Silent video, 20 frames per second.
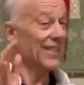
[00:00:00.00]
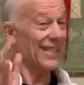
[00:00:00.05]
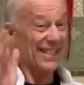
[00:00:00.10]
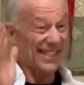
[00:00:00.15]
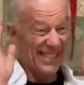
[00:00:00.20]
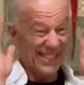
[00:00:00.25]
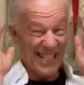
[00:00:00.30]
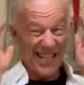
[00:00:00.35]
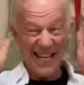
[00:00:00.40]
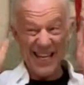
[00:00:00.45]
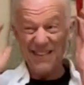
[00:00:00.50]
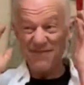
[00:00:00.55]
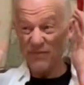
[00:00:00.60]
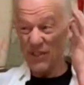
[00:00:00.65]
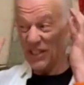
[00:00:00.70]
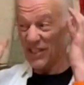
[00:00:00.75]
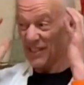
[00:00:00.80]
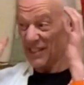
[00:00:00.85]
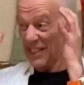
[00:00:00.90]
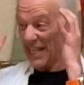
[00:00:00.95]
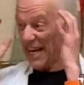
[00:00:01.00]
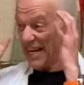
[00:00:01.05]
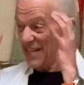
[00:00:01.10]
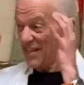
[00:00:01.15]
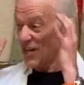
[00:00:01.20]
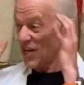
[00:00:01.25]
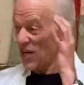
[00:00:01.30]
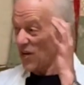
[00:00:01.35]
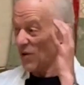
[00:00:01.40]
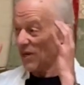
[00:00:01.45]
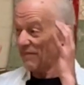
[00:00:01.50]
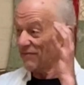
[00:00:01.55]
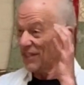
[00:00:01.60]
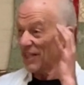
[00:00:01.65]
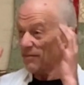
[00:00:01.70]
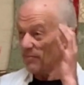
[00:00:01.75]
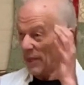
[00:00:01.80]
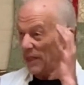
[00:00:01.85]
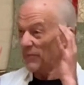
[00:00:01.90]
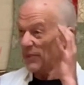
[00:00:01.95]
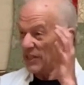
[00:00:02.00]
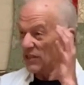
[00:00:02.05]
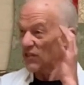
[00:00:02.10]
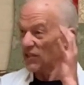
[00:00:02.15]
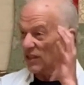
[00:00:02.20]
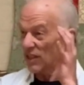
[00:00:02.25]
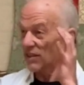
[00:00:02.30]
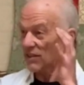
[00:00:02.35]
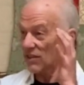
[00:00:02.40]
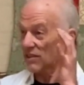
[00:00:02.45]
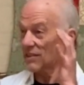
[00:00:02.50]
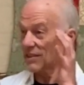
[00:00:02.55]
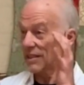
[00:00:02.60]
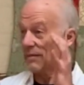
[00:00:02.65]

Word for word: because I just, I know, I've done my research.